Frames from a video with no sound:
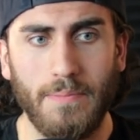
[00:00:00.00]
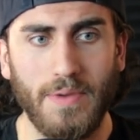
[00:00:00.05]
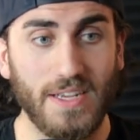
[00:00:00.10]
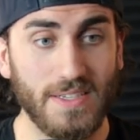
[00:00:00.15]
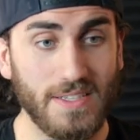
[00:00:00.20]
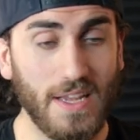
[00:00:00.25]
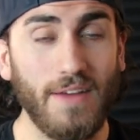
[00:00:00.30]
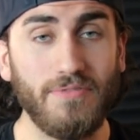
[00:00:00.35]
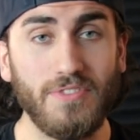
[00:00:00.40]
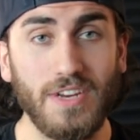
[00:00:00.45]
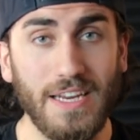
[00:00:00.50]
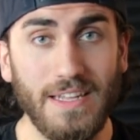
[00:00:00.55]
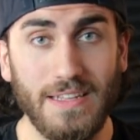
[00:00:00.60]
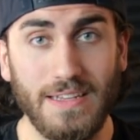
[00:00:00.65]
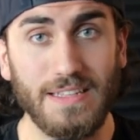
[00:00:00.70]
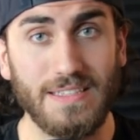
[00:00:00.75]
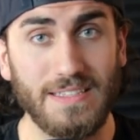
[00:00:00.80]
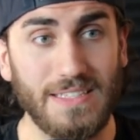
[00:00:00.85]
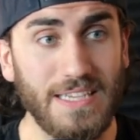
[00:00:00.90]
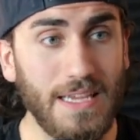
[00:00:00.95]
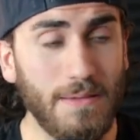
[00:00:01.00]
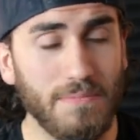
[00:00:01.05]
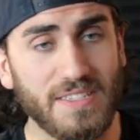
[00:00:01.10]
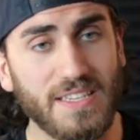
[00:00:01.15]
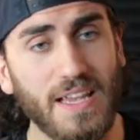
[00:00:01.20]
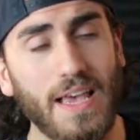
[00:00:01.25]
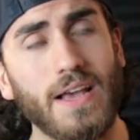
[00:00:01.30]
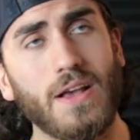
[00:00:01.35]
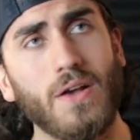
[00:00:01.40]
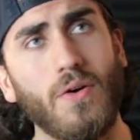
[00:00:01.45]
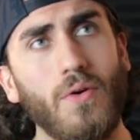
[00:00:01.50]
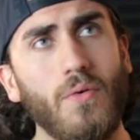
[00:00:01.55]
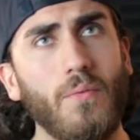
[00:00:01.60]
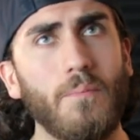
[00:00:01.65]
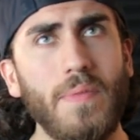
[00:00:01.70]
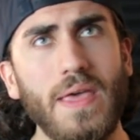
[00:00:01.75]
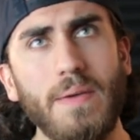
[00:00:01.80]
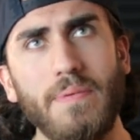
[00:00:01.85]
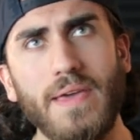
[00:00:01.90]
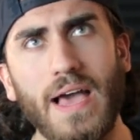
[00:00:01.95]
Because often it seems like,
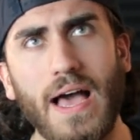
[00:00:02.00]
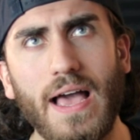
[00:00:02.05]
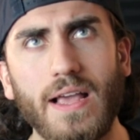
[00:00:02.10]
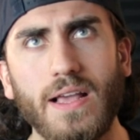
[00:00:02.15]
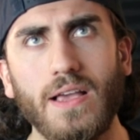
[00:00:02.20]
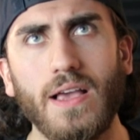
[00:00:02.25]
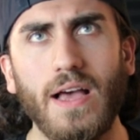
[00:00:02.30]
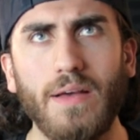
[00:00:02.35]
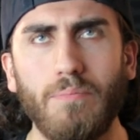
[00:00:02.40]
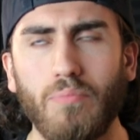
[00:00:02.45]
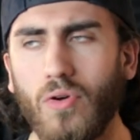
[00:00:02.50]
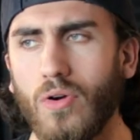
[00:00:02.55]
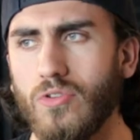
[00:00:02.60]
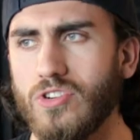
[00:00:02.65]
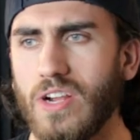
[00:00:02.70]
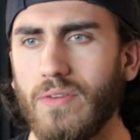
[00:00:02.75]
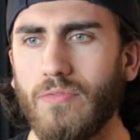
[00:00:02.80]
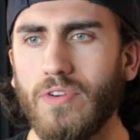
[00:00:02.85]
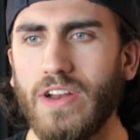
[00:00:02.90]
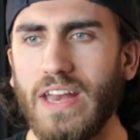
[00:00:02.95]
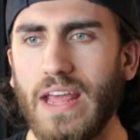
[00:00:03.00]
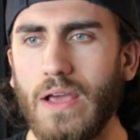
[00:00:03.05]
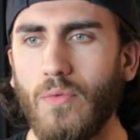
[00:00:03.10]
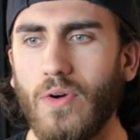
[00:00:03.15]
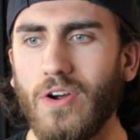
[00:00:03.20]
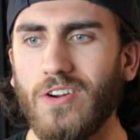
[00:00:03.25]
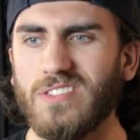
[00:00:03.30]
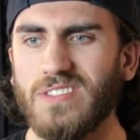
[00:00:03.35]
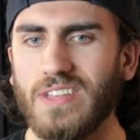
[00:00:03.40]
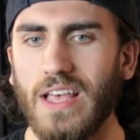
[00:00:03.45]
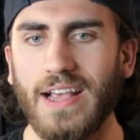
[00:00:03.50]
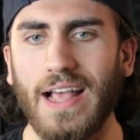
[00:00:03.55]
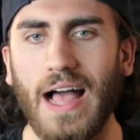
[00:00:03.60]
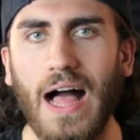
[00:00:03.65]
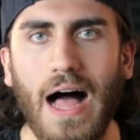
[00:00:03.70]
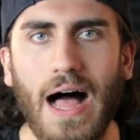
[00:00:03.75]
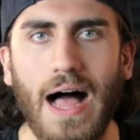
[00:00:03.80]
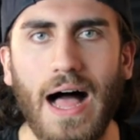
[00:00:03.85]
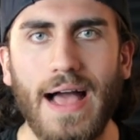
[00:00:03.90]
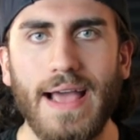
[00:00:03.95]
maybe I approach every day where it's like,
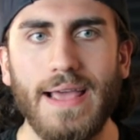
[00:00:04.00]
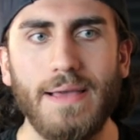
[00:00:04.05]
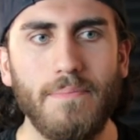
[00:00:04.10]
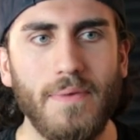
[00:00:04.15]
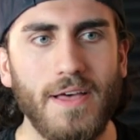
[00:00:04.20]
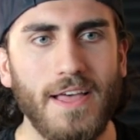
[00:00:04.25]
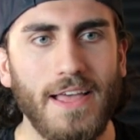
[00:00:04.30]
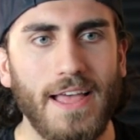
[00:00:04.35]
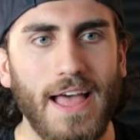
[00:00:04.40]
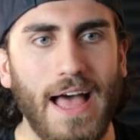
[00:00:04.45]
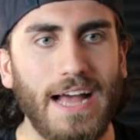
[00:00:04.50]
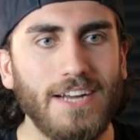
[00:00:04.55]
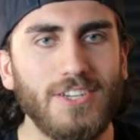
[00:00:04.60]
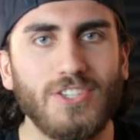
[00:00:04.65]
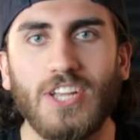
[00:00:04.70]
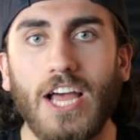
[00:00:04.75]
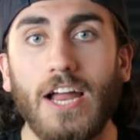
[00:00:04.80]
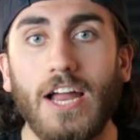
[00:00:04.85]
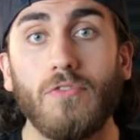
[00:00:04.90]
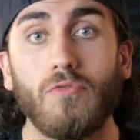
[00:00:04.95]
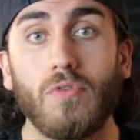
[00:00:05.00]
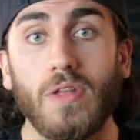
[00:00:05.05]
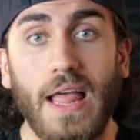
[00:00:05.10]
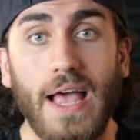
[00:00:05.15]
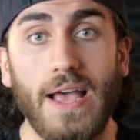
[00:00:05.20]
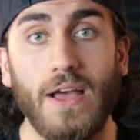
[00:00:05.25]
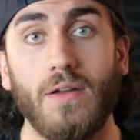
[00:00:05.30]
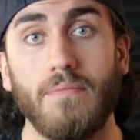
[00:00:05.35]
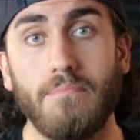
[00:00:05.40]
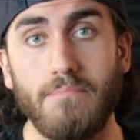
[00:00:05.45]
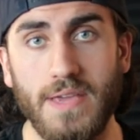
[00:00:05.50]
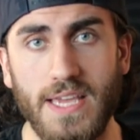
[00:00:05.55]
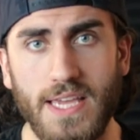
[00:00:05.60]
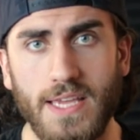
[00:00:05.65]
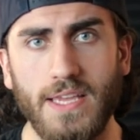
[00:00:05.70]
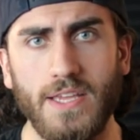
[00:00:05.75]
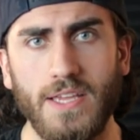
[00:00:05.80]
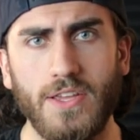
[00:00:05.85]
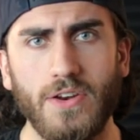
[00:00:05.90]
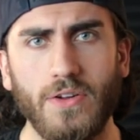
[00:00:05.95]
I'm, I just got to rely on
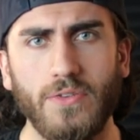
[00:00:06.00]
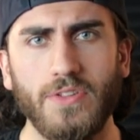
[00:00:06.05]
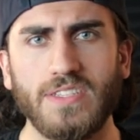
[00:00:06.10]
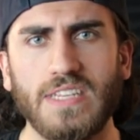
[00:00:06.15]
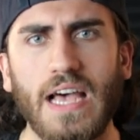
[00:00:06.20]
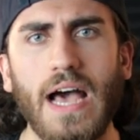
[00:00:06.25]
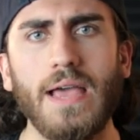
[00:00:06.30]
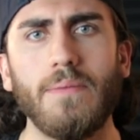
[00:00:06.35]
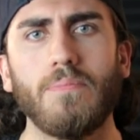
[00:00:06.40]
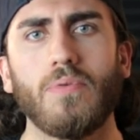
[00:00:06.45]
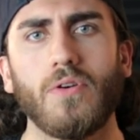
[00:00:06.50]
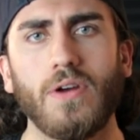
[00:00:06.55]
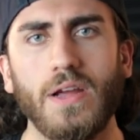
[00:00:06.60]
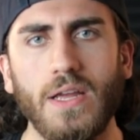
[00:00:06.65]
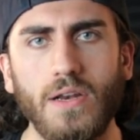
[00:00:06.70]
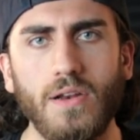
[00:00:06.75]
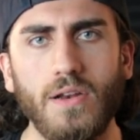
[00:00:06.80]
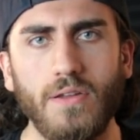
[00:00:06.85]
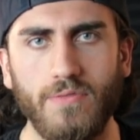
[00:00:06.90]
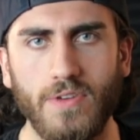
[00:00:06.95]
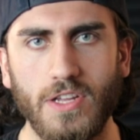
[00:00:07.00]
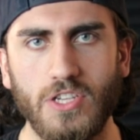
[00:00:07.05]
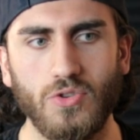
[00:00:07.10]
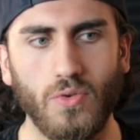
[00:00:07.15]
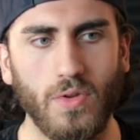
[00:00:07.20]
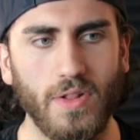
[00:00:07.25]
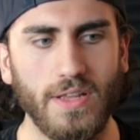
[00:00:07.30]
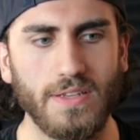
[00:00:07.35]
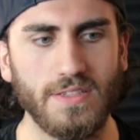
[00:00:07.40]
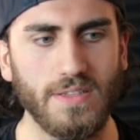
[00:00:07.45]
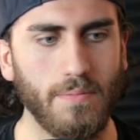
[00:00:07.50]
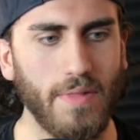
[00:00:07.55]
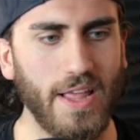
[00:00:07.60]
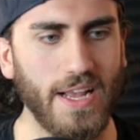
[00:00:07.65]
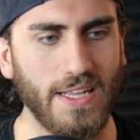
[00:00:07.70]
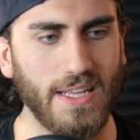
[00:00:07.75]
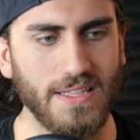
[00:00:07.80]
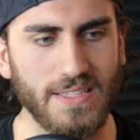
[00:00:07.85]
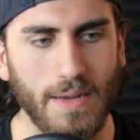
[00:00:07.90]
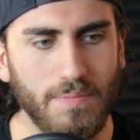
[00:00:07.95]
me, you know, this hyper individualism,
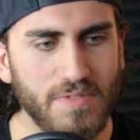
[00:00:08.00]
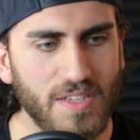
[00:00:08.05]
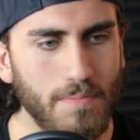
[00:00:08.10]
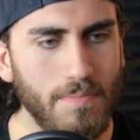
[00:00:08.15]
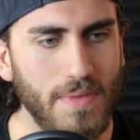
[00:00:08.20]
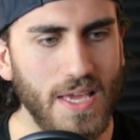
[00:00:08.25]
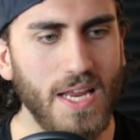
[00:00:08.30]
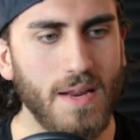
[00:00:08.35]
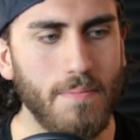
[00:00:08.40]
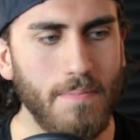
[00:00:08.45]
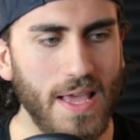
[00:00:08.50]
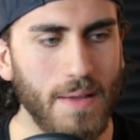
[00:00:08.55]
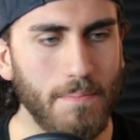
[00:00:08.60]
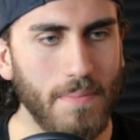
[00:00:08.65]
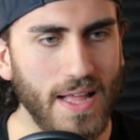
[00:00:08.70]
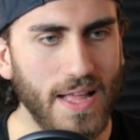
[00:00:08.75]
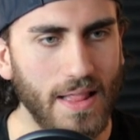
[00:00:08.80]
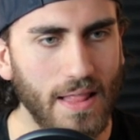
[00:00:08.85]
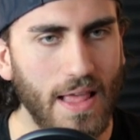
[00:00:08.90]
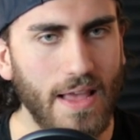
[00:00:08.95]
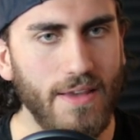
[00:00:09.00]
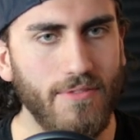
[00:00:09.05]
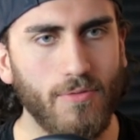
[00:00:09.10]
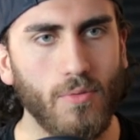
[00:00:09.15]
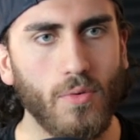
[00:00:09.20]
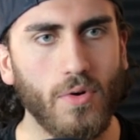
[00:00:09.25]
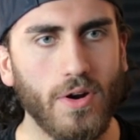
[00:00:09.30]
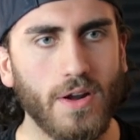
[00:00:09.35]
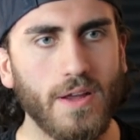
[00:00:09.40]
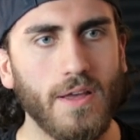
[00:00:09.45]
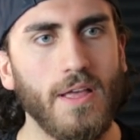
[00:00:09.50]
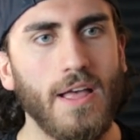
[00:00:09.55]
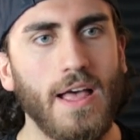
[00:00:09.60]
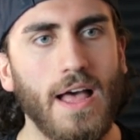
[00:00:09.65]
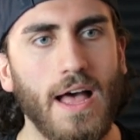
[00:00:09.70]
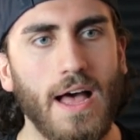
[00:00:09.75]
like it's up to me to make my life work.